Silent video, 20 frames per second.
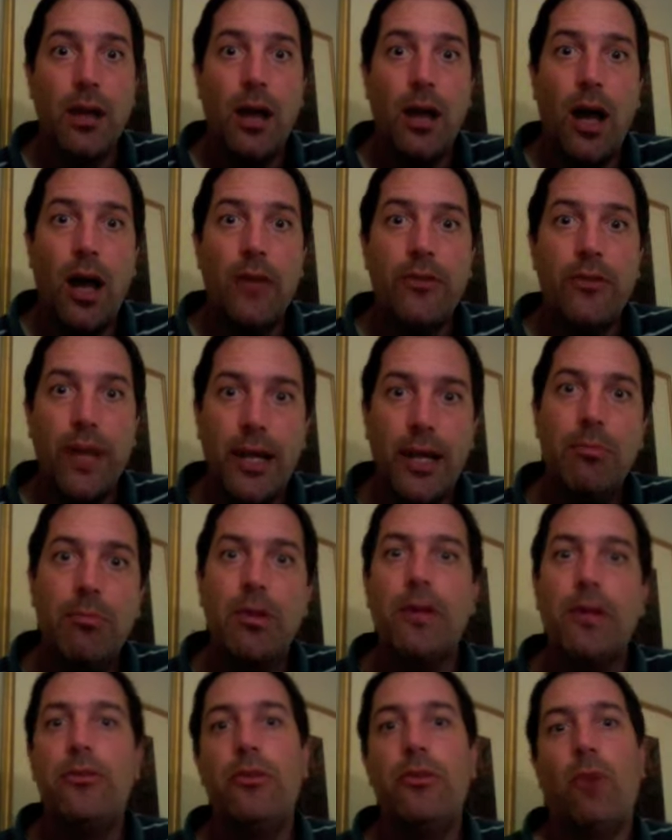A second
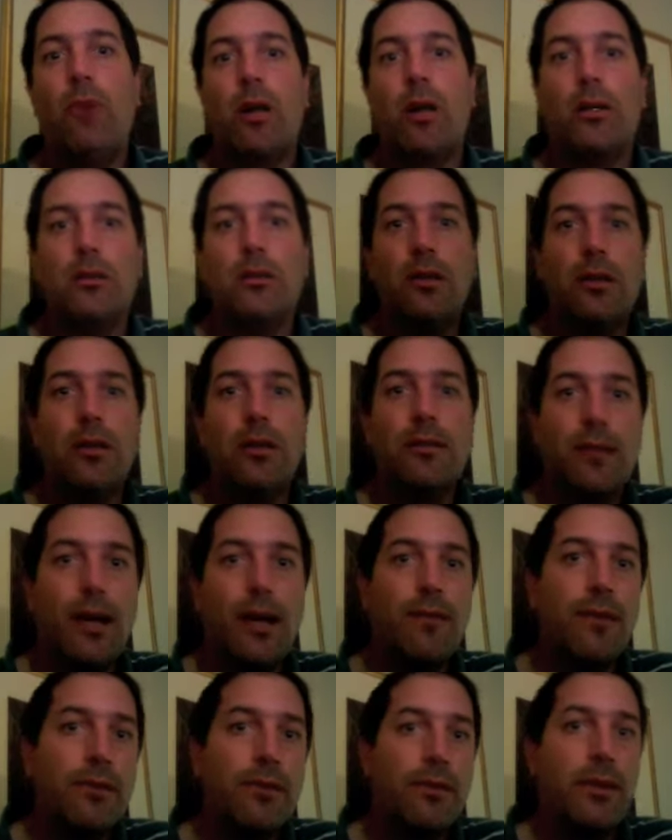place you want to look is
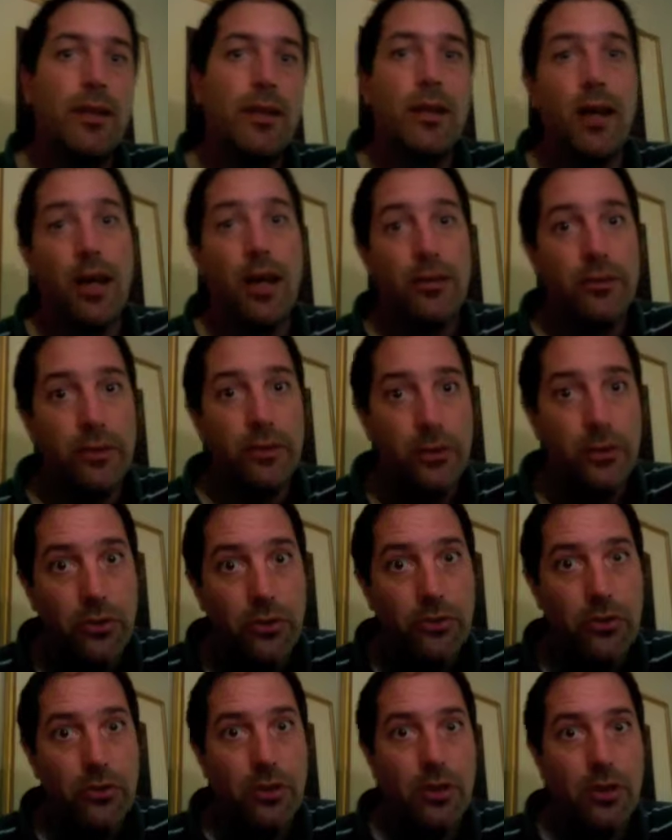obviously the
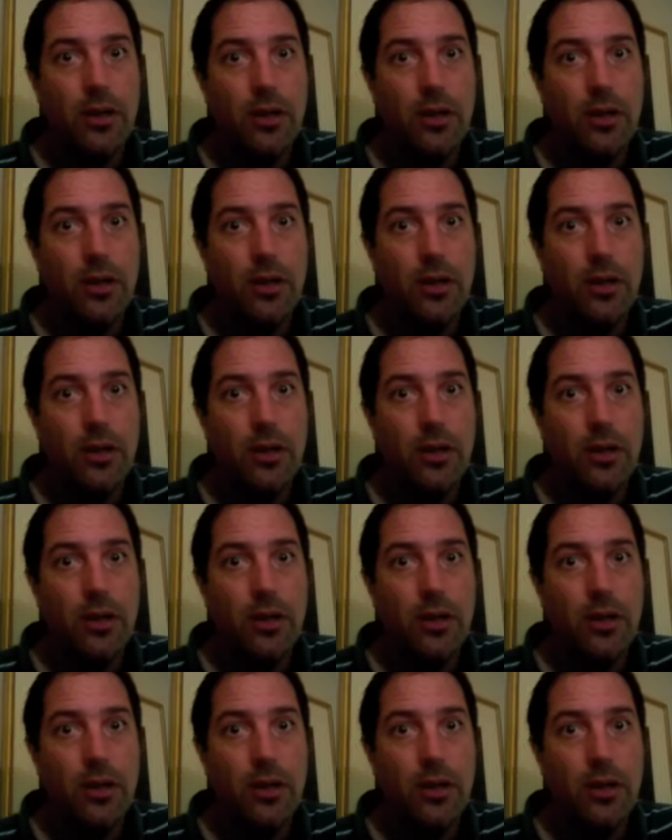Constitution.